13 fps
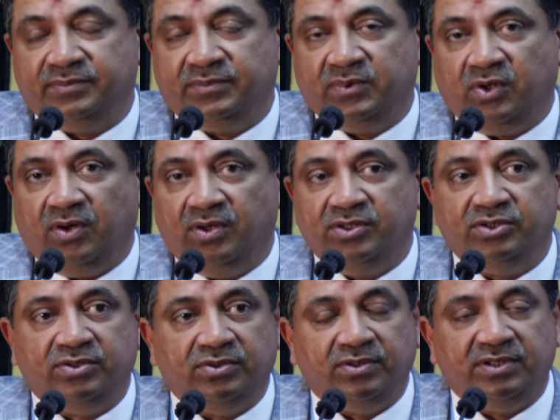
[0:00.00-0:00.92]
college
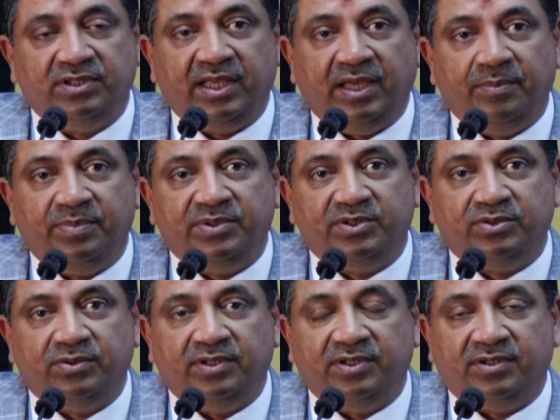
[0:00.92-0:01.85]
tour, in the campus
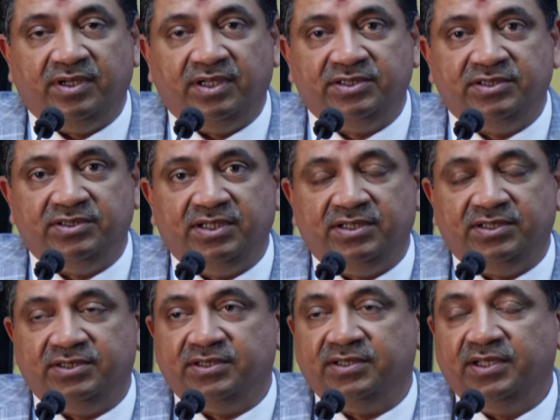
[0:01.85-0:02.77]
tour introduction
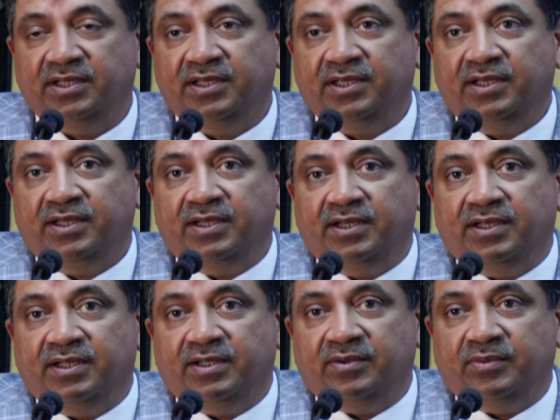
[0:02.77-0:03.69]
section,
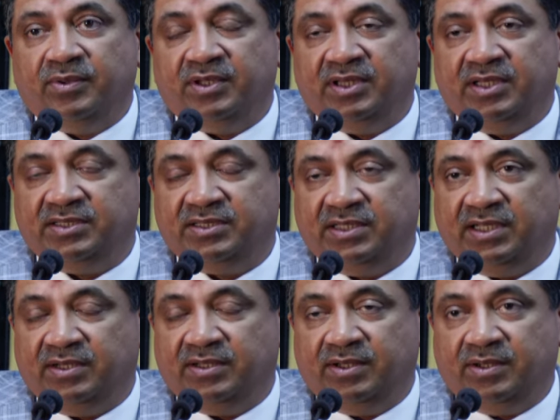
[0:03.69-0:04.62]
what they
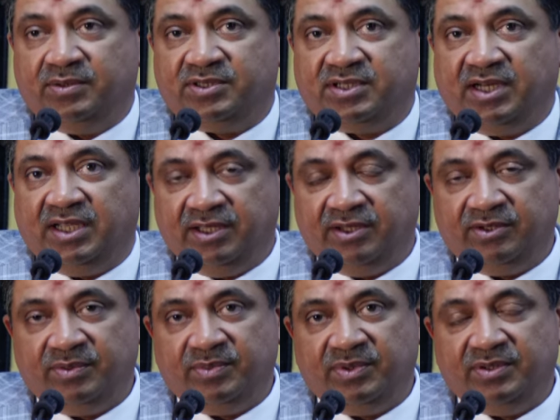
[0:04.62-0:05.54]
said that was striking
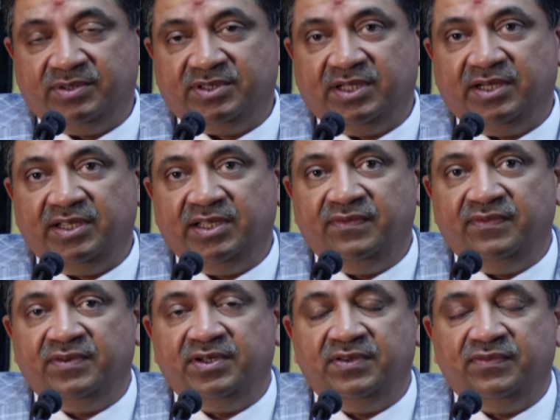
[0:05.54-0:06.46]
to me was that
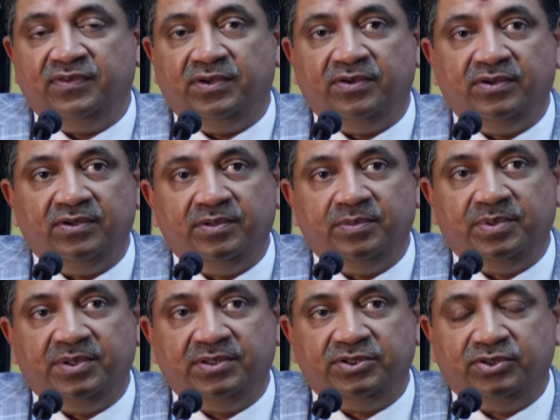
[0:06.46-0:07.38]
even if you're going to
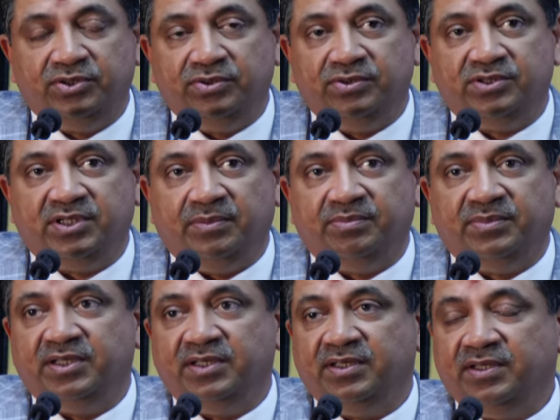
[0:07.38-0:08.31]
pursue
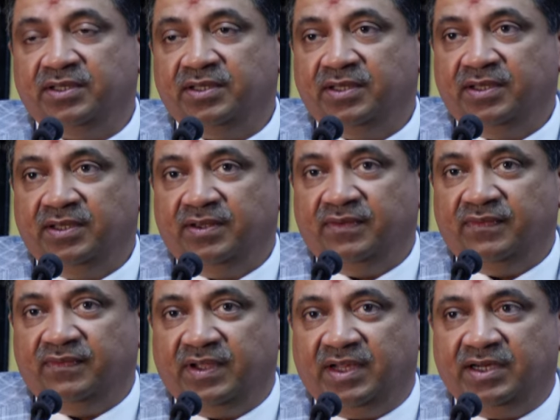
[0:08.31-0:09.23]
something
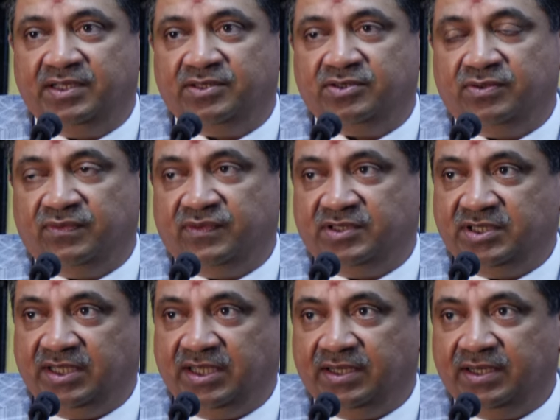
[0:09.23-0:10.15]
very
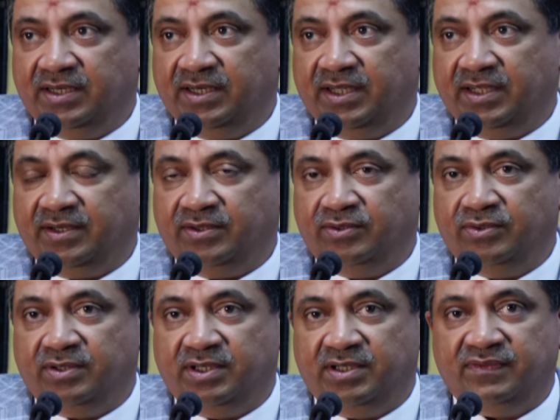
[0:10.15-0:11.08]
sophisticated like
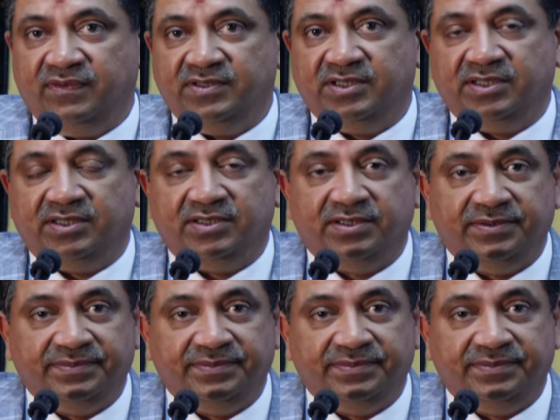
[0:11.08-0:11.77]
nuclear physics,